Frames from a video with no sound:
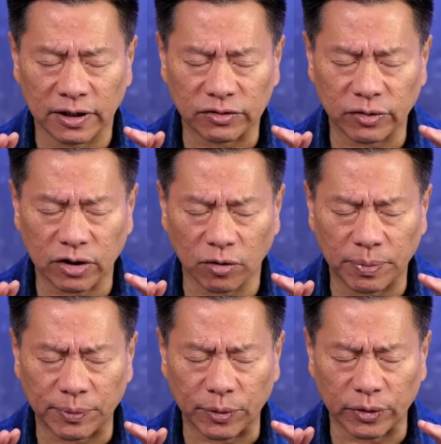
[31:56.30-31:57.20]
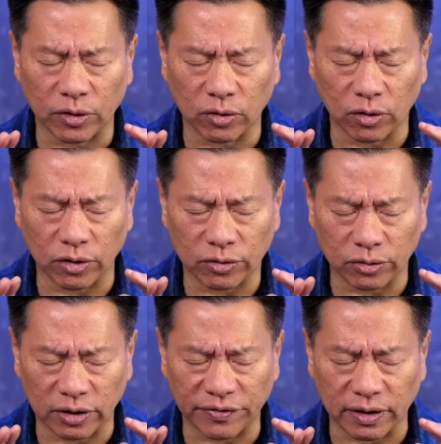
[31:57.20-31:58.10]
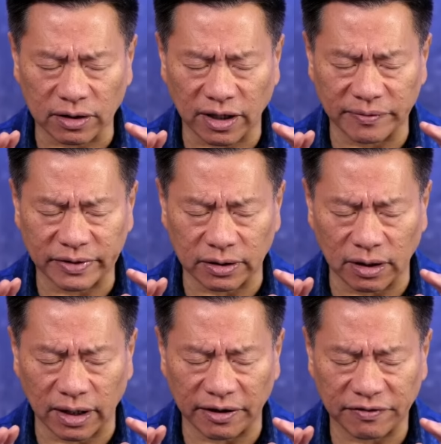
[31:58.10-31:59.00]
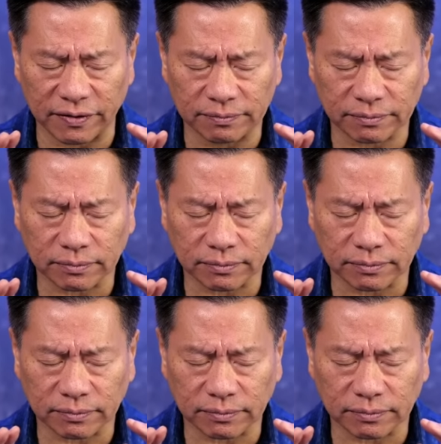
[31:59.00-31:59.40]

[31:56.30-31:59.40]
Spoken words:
Let's recall people we know going through difficult times in their life.